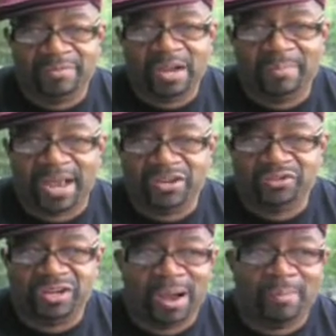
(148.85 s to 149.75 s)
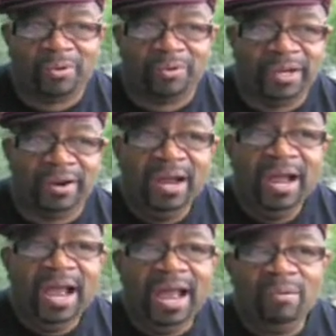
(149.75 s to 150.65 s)
become astronomical here.
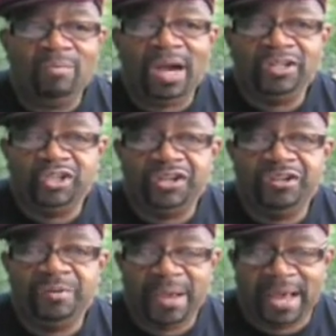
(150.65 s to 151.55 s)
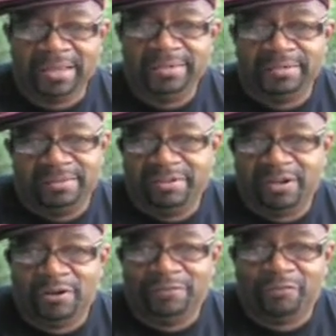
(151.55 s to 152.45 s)
And why shouldn't you pay,
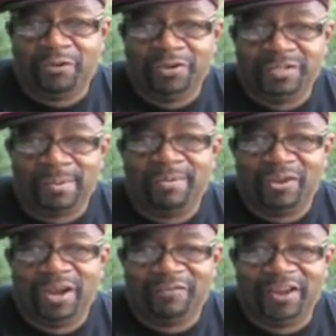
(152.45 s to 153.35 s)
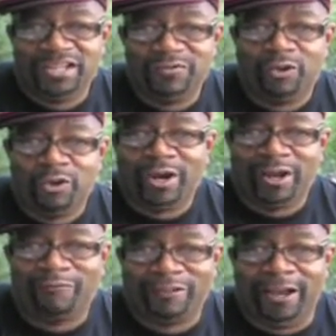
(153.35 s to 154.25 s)
for some of your health care? It's for your
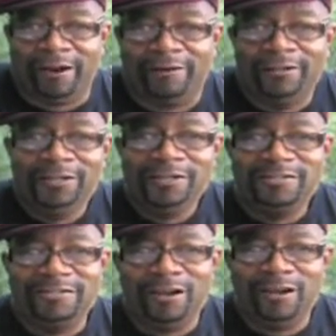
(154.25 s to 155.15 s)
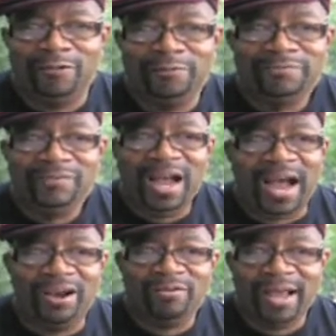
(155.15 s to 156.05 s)
health care. So
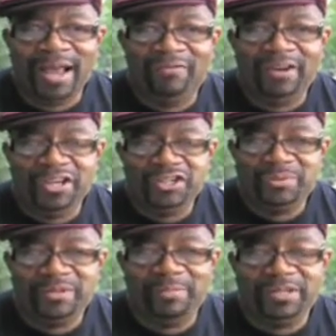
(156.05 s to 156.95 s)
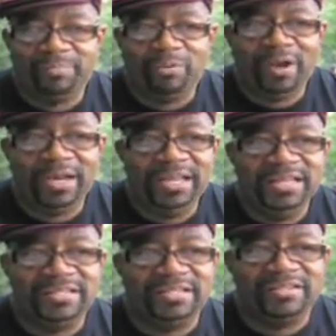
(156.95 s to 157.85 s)
I don't have an issue with it, but the point
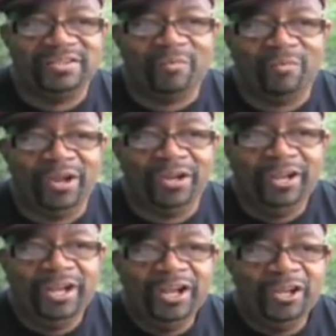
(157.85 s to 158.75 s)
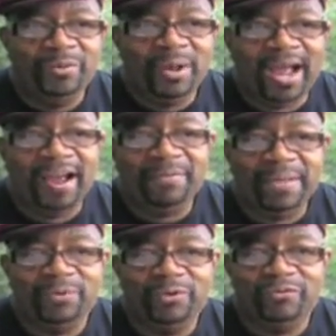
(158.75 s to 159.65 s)
is when you have
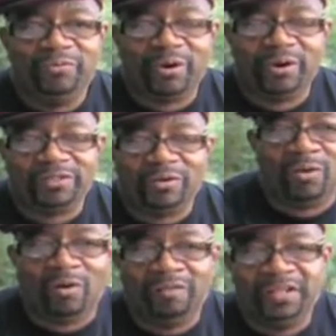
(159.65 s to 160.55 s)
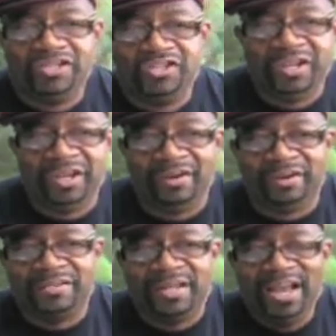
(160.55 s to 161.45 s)
people who've worked all these
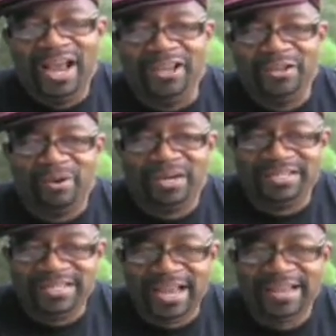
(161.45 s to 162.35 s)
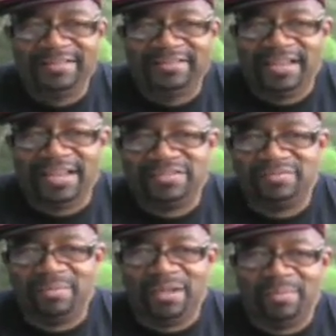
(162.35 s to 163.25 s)
years and you want to take things
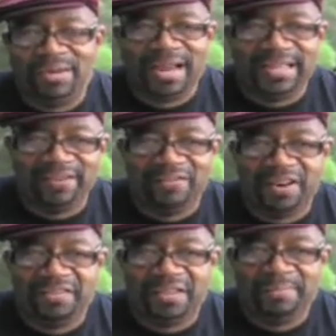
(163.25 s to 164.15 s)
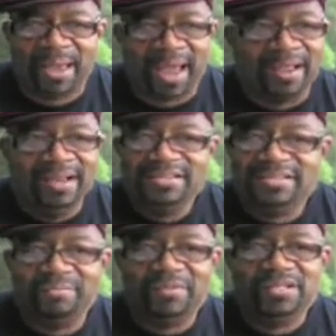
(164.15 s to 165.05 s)
from them but not give anything back,
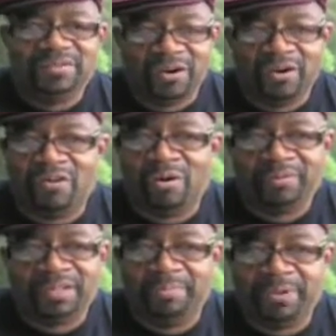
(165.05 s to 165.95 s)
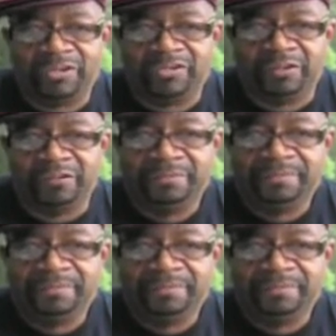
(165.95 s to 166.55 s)
something's very wrong with that picture.